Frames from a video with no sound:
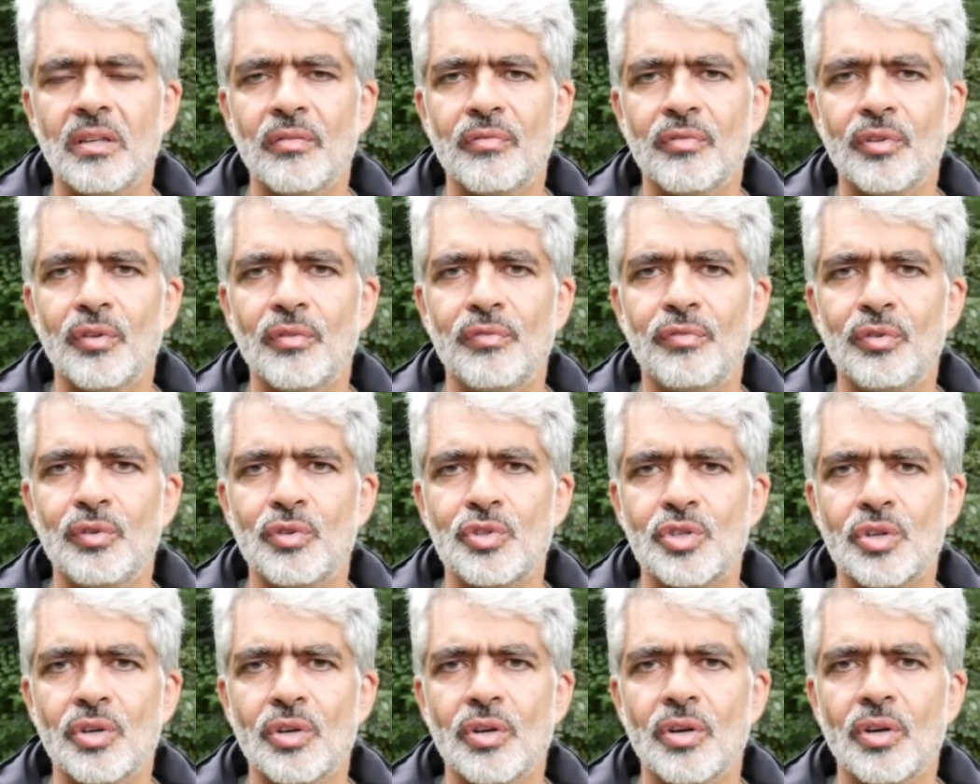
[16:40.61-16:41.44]
for the
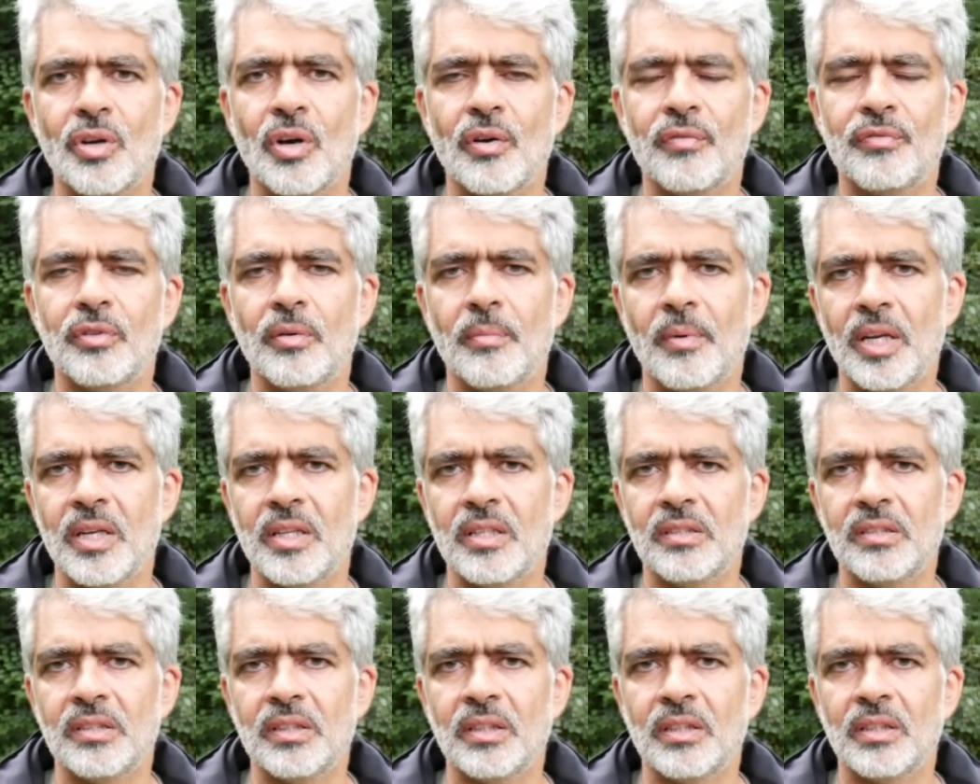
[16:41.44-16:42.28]
future of
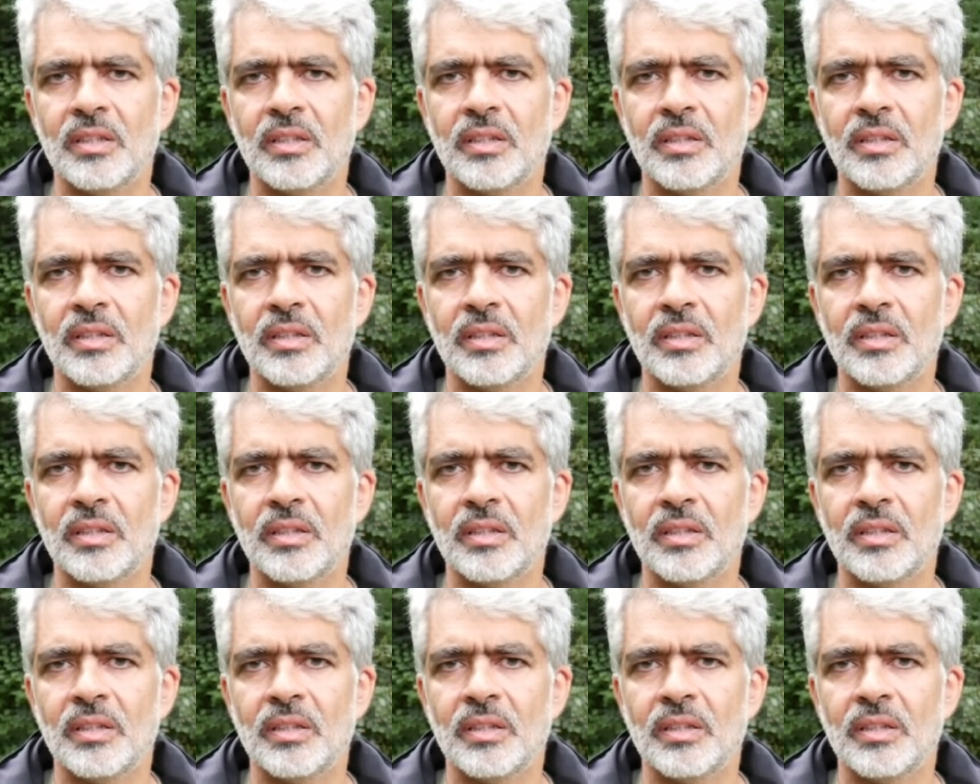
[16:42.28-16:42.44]
humanity.